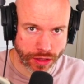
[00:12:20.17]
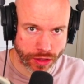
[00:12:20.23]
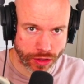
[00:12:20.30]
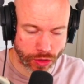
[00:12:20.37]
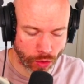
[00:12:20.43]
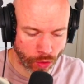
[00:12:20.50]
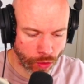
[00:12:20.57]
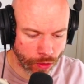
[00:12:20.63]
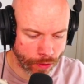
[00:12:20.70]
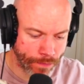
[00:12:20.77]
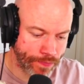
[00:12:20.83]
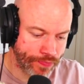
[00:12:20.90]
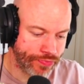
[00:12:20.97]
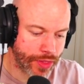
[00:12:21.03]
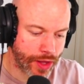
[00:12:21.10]

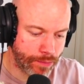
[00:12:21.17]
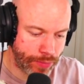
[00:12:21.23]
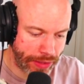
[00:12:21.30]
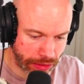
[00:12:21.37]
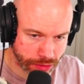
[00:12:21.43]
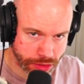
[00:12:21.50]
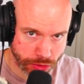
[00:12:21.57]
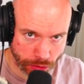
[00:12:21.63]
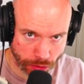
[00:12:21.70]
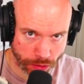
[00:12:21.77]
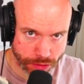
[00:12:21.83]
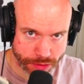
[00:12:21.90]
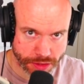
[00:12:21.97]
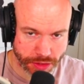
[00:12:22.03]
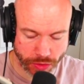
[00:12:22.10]
Your build
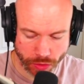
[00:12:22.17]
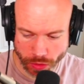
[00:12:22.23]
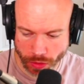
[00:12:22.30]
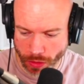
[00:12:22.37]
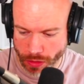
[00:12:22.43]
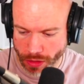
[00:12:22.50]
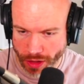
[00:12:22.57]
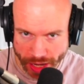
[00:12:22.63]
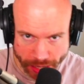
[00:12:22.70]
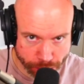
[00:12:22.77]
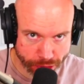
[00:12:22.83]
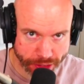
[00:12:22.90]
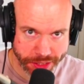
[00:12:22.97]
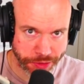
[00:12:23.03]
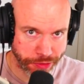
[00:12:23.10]
tools, your libraries,